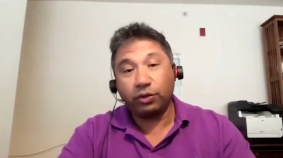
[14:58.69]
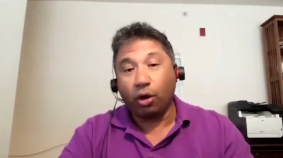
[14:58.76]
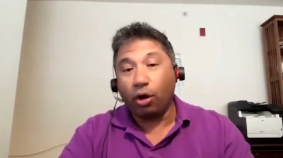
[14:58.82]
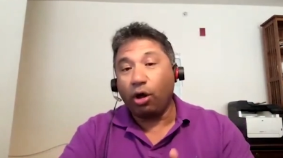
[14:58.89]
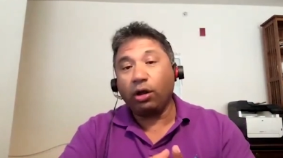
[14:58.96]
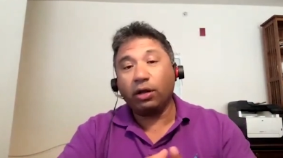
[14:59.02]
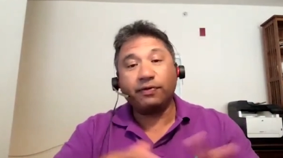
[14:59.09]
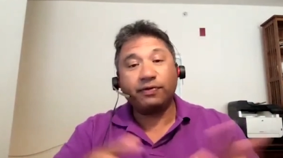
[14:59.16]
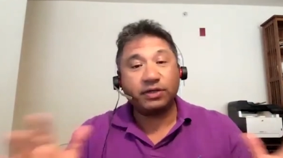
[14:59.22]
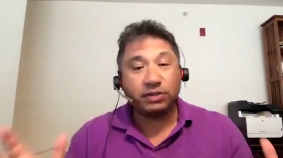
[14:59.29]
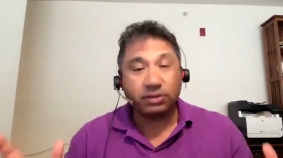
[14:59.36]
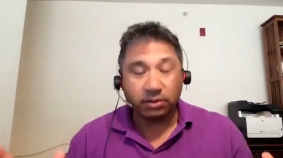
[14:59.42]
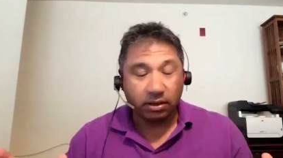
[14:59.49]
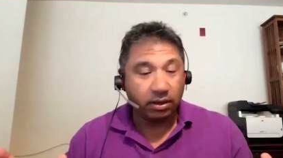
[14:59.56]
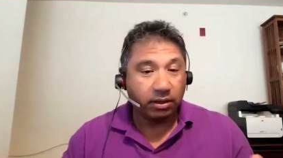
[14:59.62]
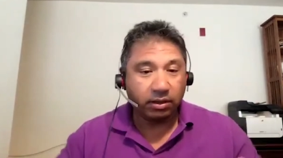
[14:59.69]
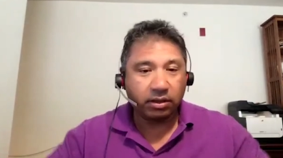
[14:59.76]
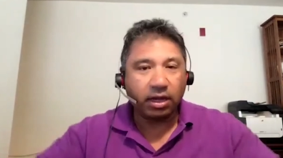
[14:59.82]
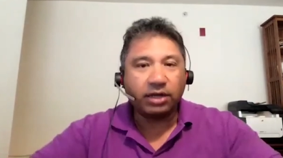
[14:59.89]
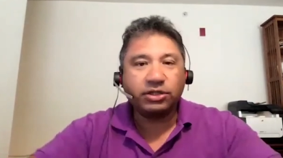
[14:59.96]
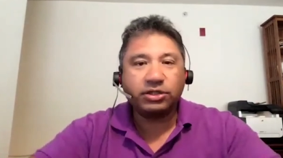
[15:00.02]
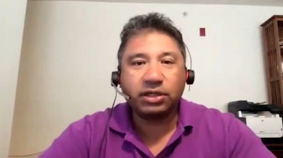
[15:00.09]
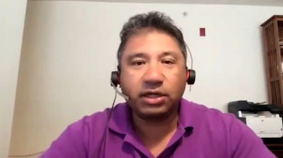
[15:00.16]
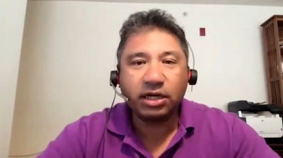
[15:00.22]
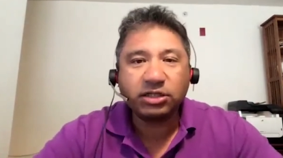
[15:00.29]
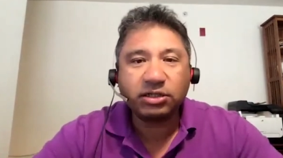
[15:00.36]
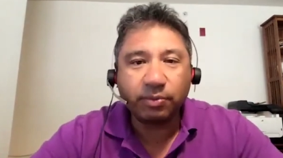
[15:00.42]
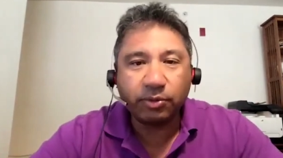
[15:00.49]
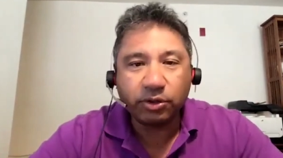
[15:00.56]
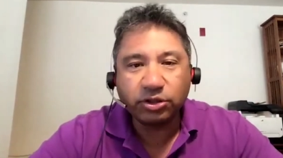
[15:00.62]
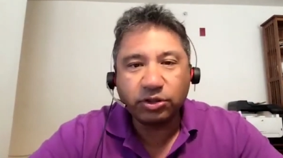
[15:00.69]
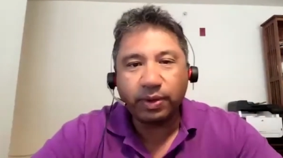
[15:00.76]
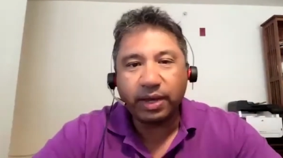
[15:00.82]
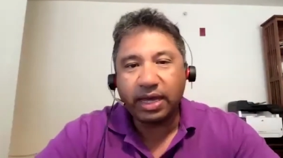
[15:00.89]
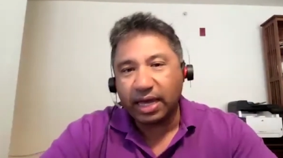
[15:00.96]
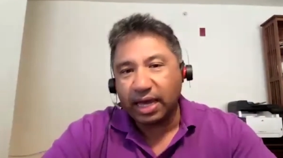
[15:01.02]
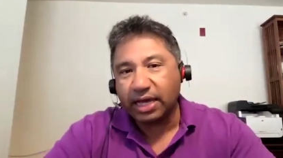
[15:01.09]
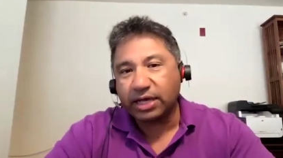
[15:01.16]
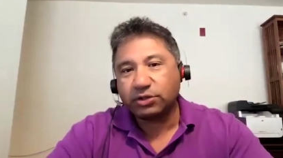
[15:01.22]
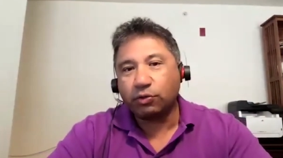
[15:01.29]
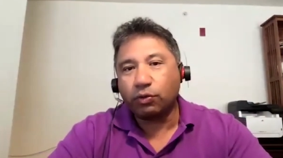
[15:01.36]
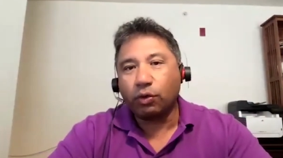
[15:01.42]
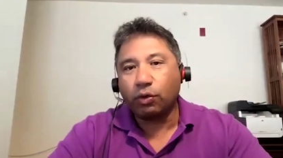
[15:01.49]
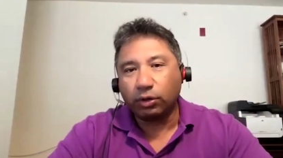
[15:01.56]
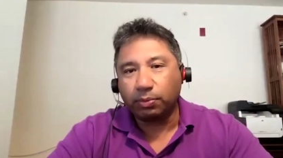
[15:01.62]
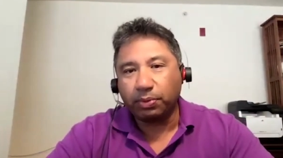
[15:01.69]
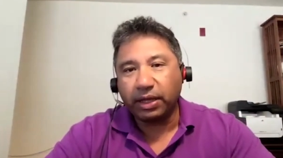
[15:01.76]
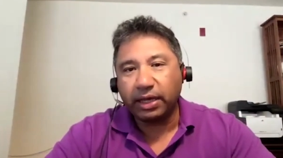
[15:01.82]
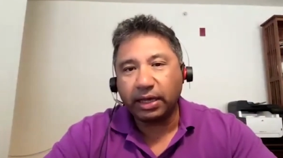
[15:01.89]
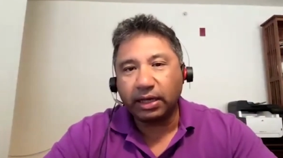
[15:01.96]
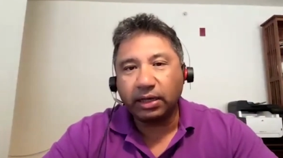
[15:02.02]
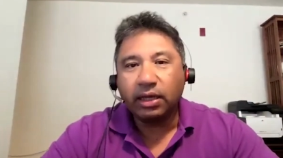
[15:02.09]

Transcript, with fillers: All of these touch the customer. And so AI has a role to play